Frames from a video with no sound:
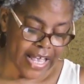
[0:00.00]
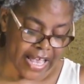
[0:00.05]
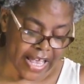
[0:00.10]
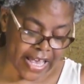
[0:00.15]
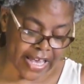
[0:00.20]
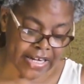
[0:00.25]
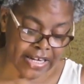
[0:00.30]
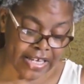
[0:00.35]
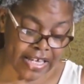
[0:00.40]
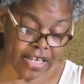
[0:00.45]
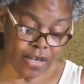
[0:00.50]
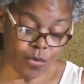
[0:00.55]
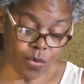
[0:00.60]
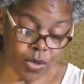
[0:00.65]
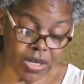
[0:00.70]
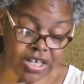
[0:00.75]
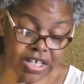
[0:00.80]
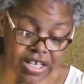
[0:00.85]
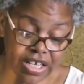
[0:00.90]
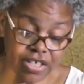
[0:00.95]
and he
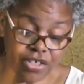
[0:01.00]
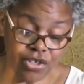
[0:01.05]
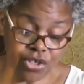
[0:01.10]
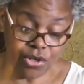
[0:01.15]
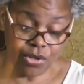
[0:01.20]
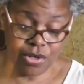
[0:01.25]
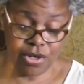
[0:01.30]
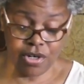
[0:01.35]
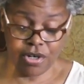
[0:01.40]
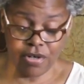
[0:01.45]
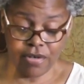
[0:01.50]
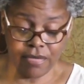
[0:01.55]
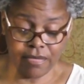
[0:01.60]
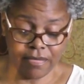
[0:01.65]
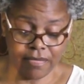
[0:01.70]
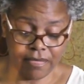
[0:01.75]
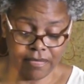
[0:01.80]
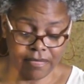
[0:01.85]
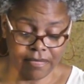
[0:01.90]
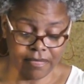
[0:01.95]
went into her.
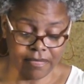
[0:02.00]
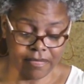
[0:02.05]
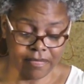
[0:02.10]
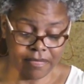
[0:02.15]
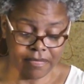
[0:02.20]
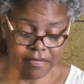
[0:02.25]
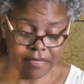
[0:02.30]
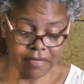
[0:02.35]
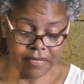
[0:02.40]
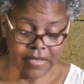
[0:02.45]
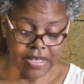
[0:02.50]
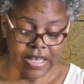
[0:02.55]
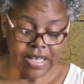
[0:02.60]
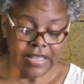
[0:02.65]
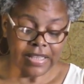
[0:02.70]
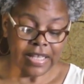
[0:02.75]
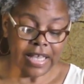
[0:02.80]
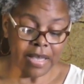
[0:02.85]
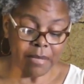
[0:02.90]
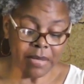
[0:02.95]

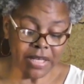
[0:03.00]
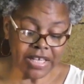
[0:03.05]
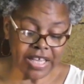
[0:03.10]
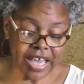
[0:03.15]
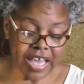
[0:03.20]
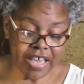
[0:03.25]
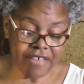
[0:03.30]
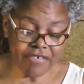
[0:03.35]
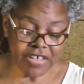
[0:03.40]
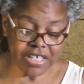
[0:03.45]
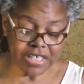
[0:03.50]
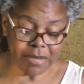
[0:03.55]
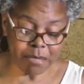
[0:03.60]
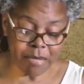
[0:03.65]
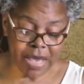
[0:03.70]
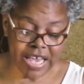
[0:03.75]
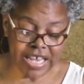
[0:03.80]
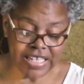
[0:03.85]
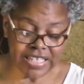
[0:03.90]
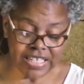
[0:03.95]
Laban gave his
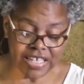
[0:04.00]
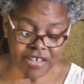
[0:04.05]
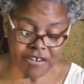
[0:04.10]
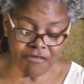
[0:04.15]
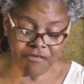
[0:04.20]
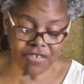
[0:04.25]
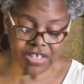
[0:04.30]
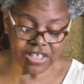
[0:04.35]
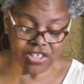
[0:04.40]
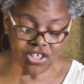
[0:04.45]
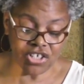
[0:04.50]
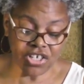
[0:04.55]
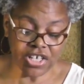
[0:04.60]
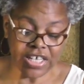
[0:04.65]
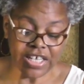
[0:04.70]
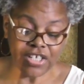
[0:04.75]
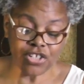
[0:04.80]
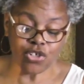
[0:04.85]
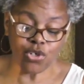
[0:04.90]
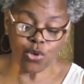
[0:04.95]
maid Zilpah to
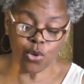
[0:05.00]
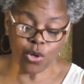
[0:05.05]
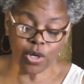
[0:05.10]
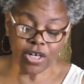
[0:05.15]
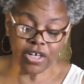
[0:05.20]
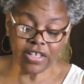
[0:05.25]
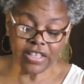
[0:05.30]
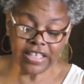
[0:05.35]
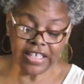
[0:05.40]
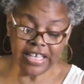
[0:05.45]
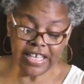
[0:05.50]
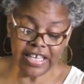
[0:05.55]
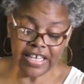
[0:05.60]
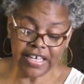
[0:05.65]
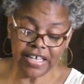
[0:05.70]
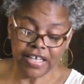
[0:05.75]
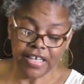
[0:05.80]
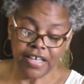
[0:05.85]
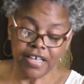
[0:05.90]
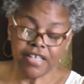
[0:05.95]
his daughter
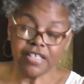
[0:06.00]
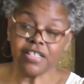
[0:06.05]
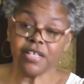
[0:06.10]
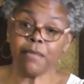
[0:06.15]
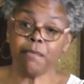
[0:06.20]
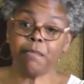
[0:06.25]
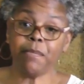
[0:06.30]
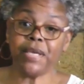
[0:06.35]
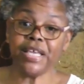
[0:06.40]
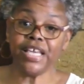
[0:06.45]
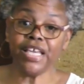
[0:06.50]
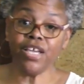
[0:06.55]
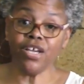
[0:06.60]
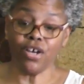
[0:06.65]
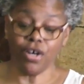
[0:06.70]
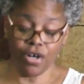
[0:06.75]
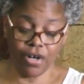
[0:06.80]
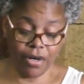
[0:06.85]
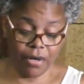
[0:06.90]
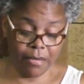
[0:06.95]
Leah to be
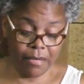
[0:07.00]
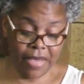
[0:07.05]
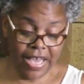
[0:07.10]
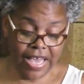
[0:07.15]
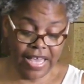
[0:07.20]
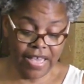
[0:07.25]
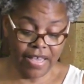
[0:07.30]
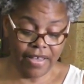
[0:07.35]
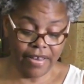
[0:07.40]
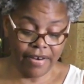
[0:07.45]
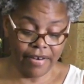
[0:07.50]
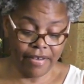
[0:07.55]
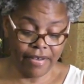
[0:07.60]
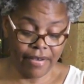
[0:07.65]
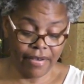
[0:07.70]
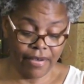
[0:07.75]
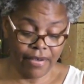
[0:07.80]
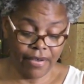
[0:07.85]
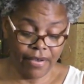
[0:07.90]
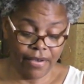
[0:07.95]
her maid.
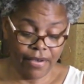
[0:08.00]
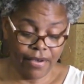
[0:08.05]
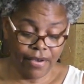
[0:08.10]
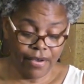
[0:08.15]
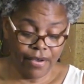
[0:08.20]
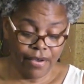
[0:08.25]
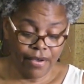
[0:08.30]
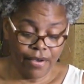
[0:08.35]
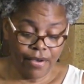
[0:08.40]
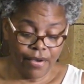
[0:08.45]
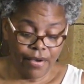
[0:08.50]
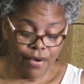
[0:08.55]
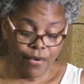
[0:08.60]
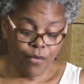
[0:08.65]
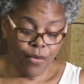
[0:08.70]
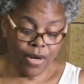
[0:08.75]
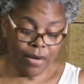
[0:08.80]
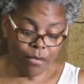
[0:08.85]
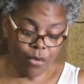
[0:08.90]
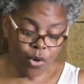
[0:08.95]

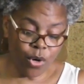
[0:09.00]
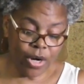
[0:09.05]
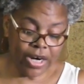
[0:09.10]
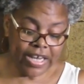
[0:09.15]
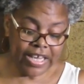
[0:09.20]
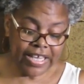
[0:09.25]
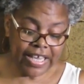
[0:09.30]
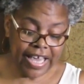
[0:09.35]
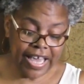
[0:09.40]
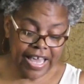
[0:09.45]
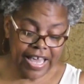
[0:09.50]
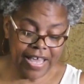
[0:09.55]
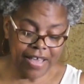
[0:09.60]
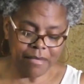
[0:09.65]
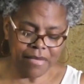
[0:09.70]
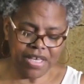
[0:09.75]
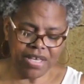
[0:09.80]
When morning came,